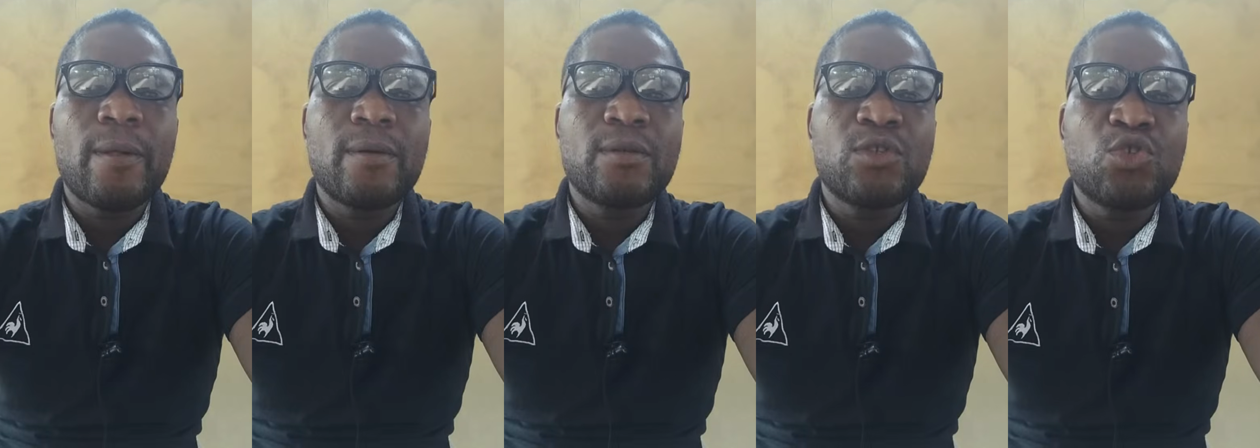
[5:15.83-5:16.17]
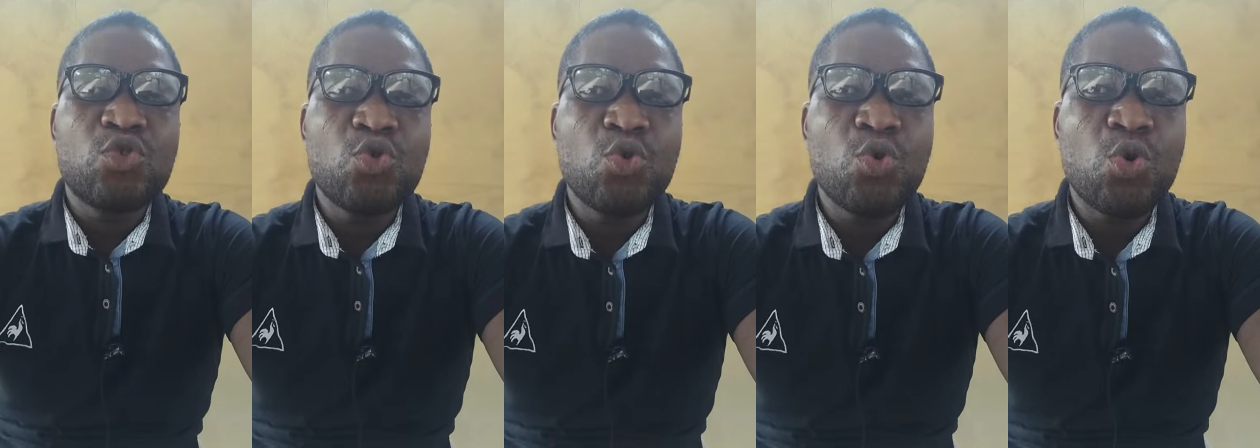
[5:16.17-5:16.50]

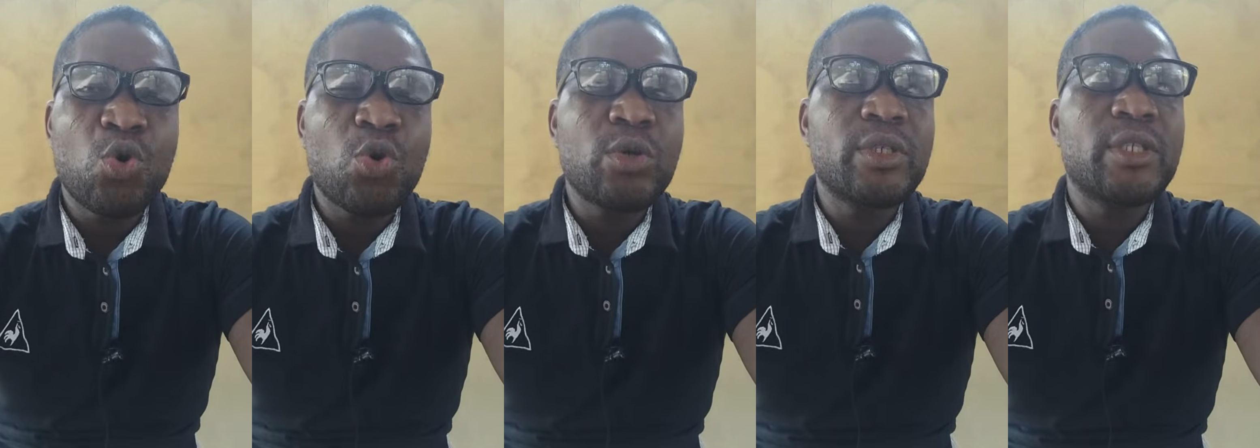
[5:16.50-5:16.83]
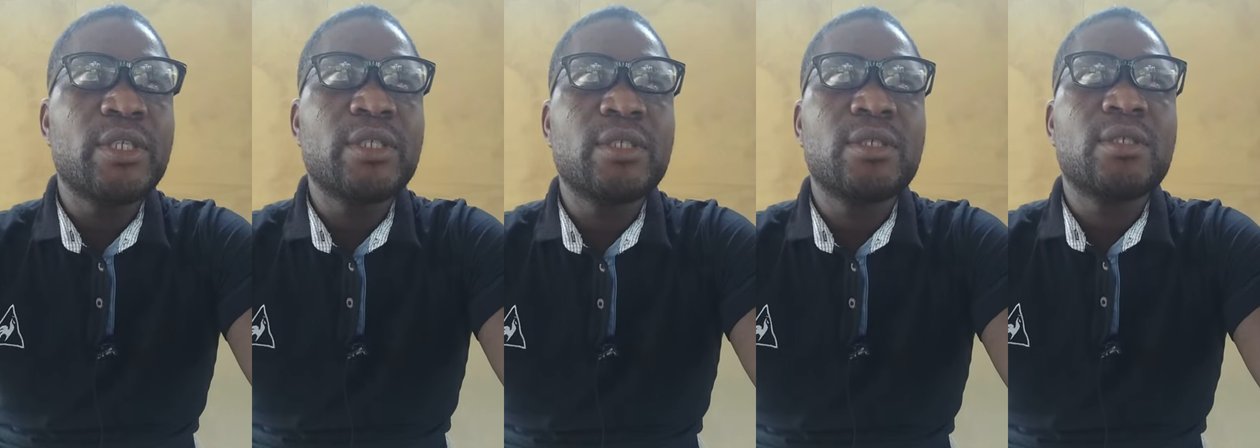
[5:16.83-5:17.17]
know all
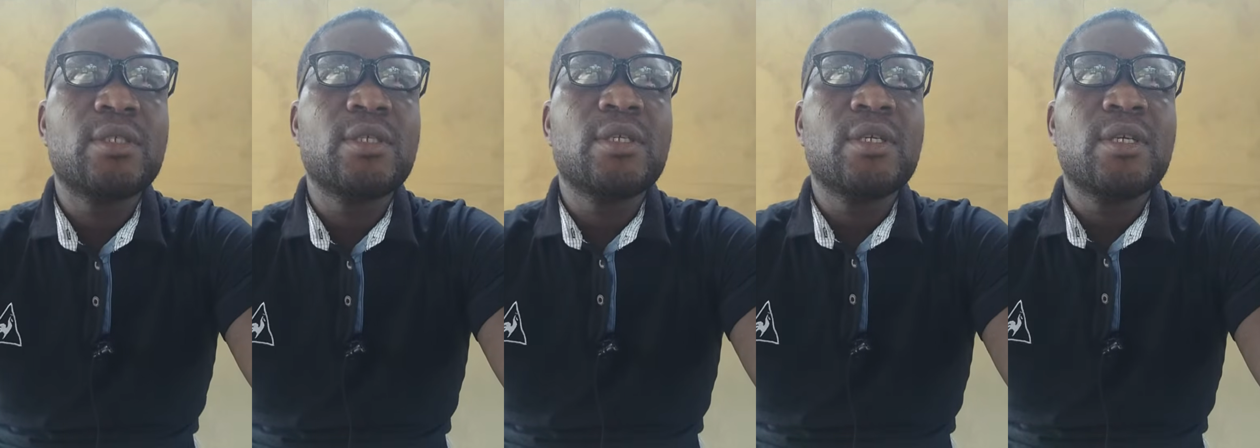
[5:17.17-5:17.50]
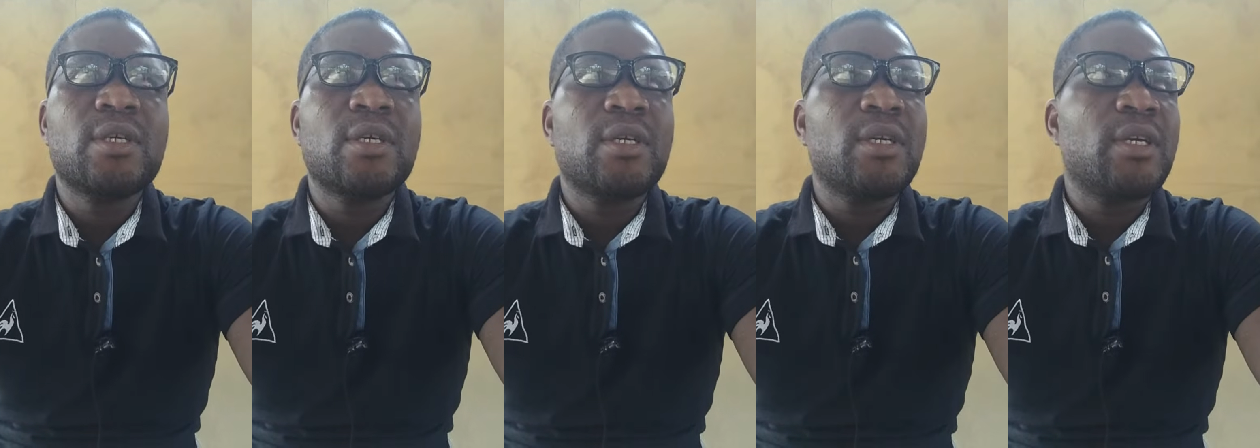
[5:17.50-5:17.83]
this
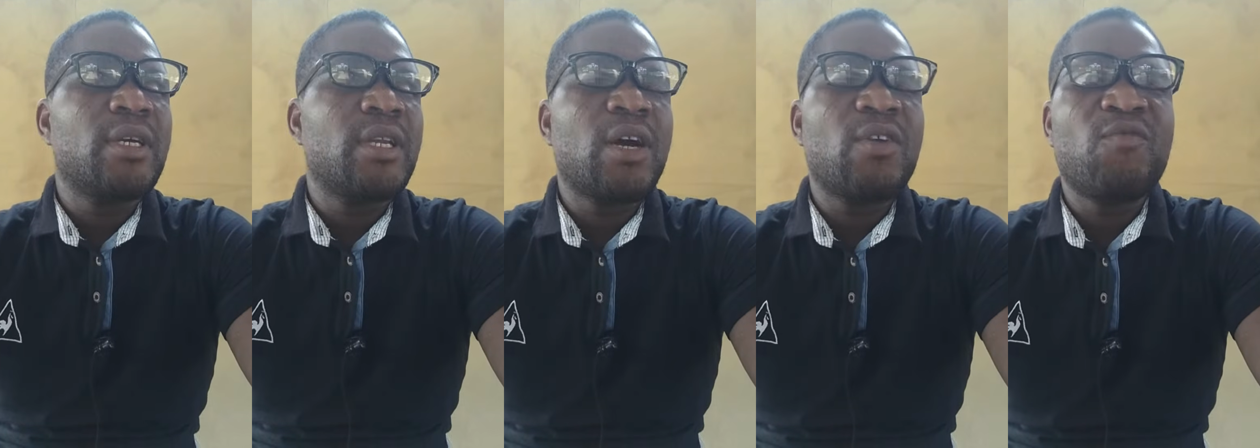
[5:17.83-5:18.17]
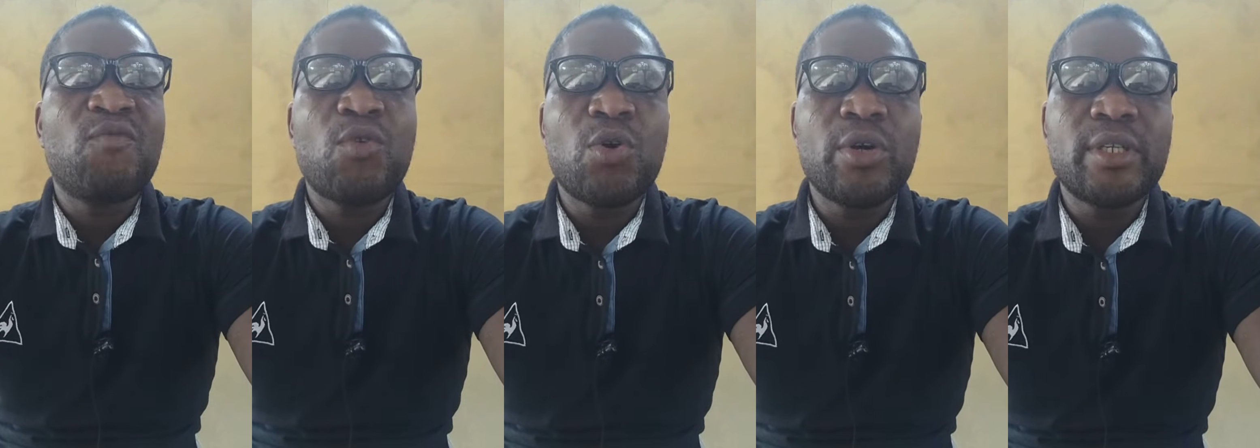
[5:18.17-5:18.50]
and
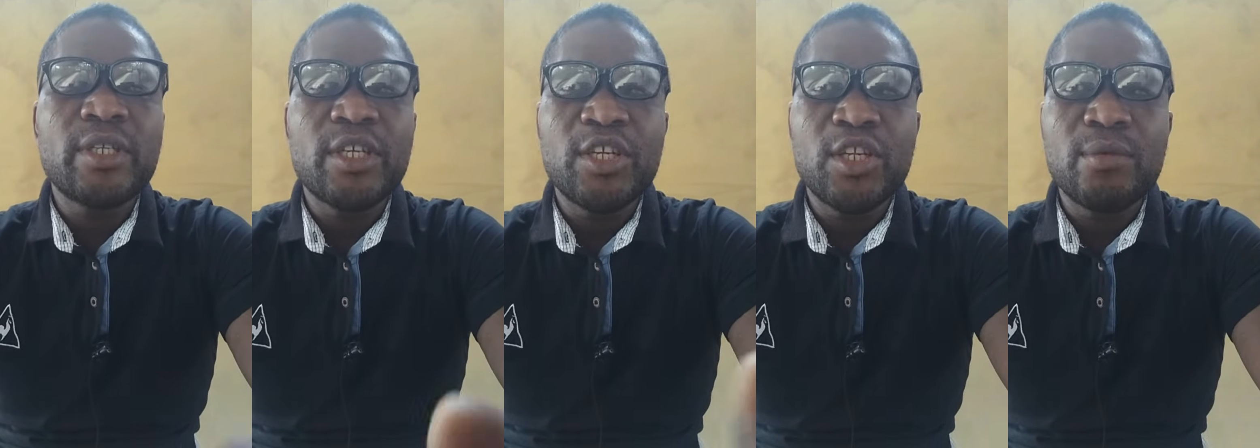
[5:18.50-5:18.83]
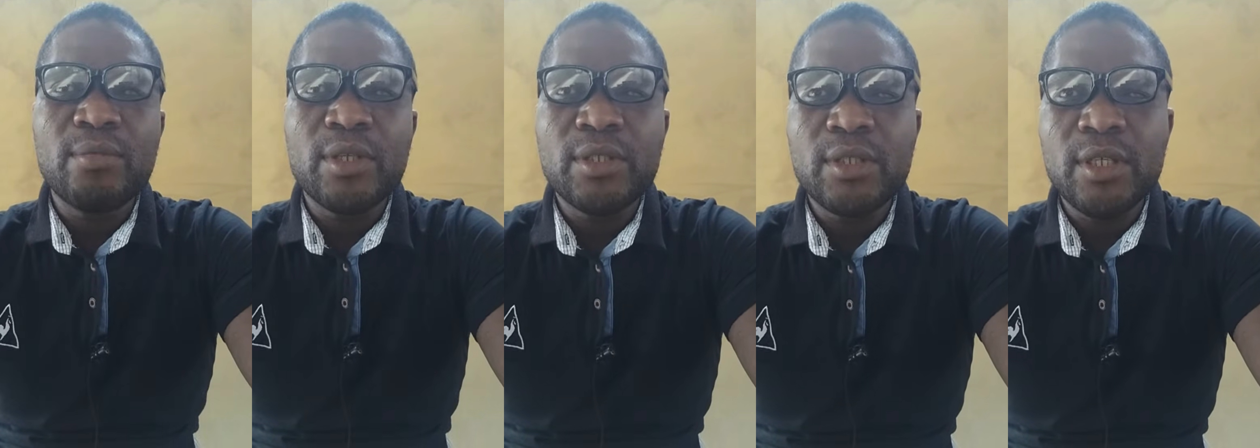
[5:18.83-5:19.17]
avoid any
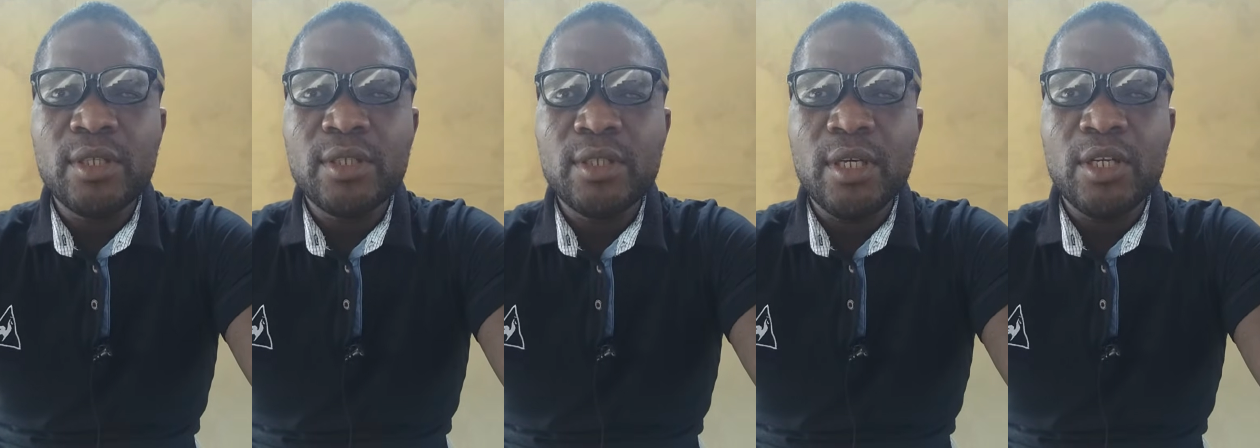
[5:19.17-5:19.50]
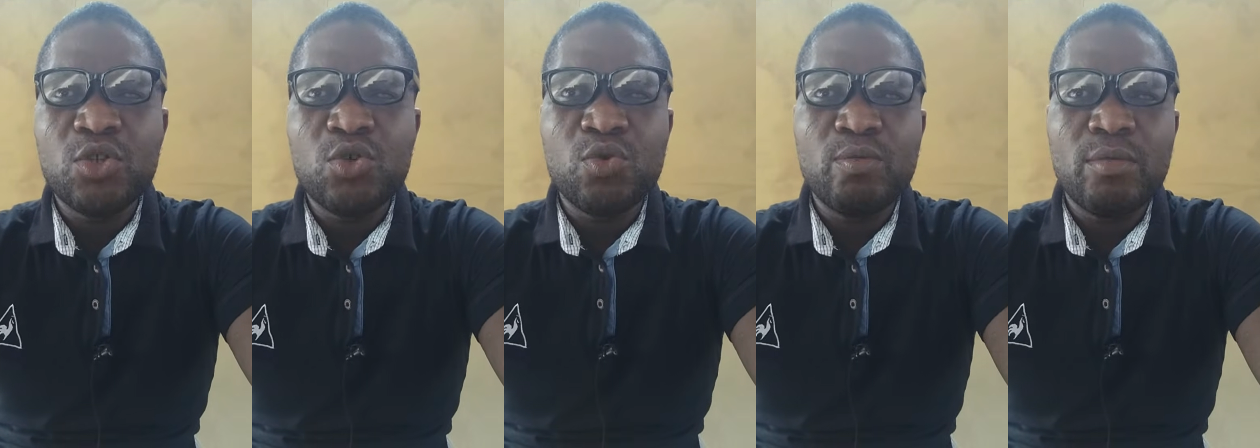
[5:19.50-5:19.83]
mistakes
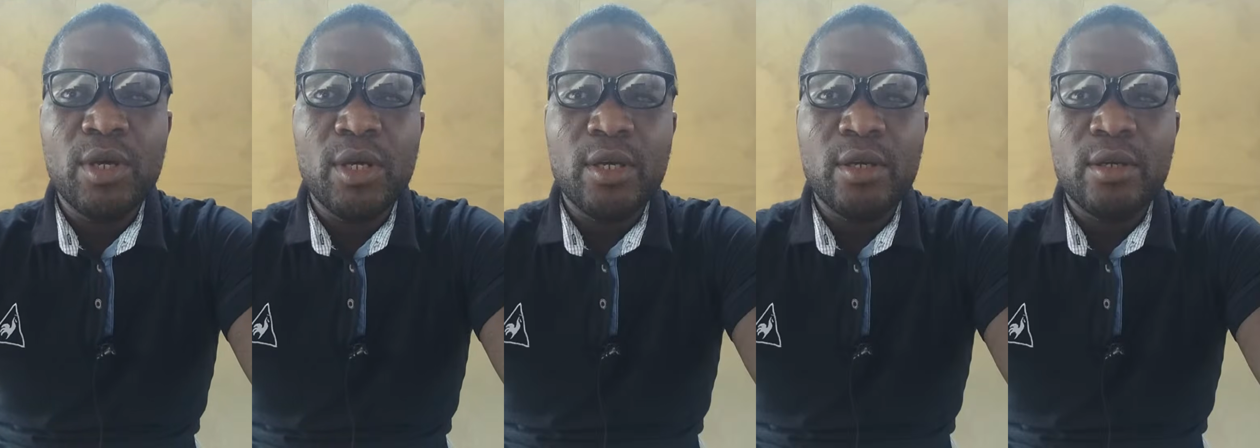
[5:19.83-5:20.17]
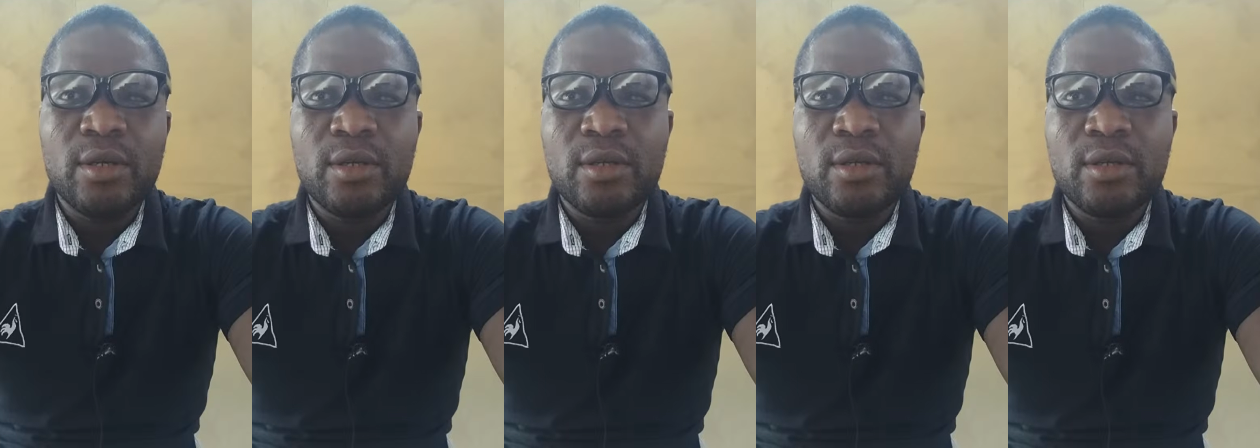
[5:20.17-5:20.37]
that you make.